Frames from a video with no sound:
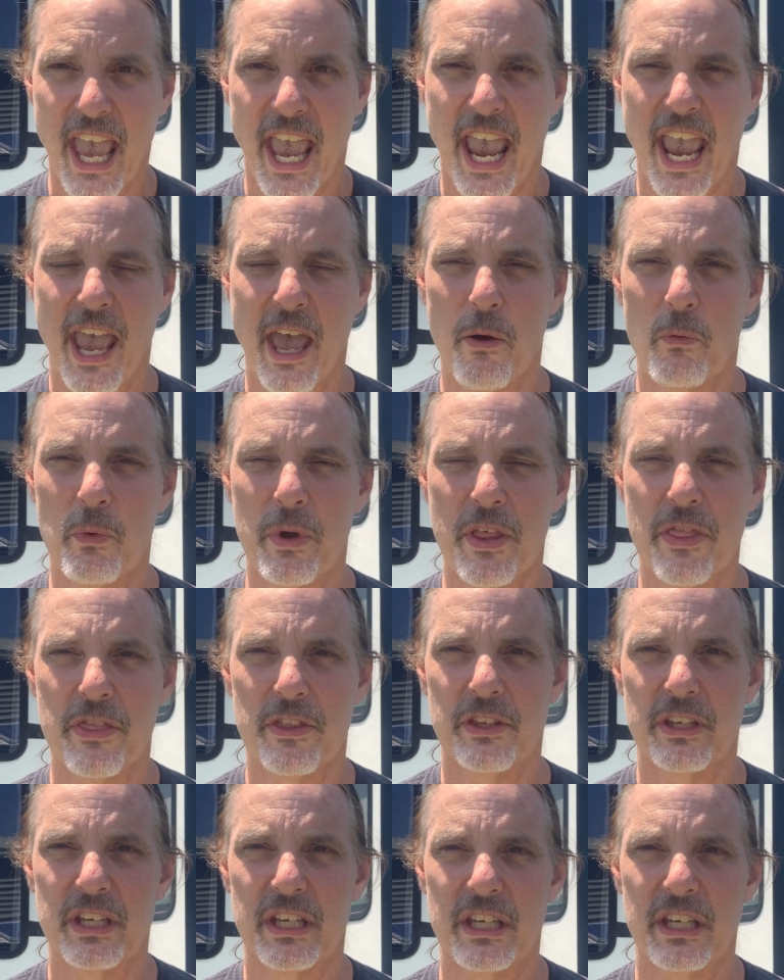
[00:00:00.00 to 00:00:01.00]
and when
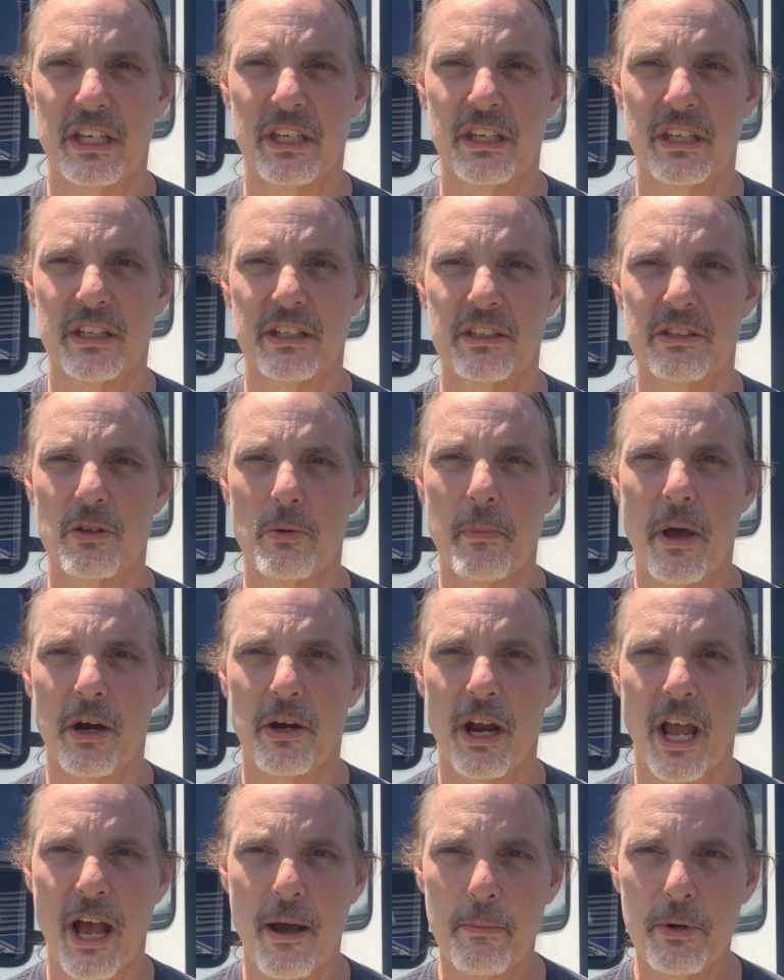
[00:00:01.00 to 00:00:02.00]
the no matter
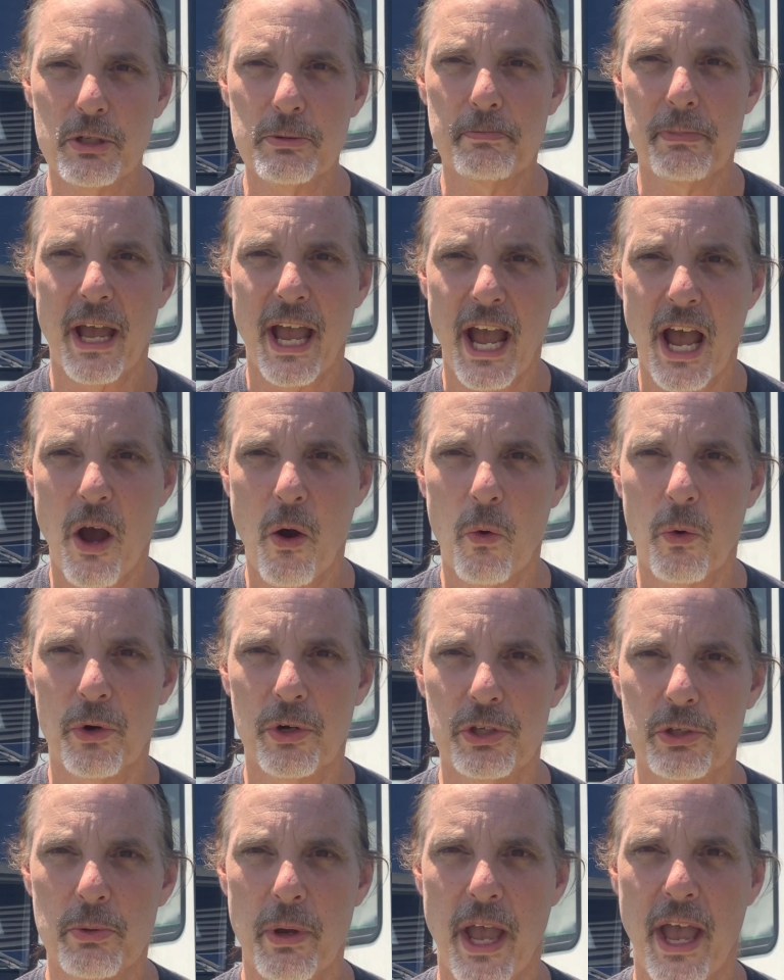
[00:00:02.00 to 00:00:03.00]
how much power
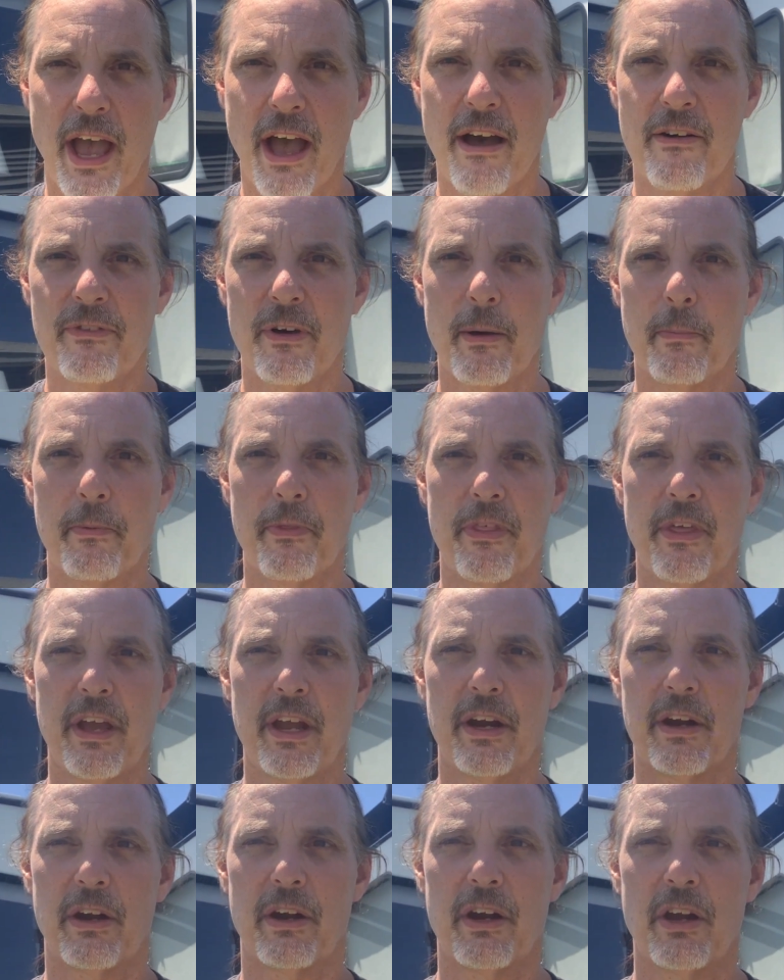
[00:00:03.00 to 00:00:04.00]
you have up
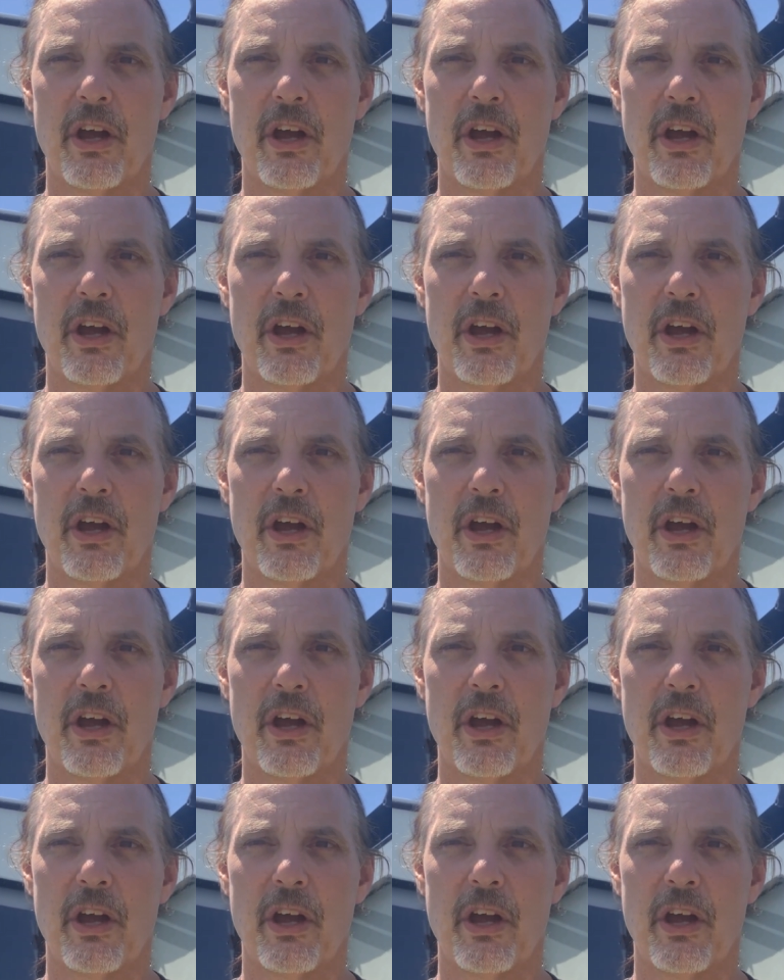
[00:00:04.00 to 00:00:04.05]
there,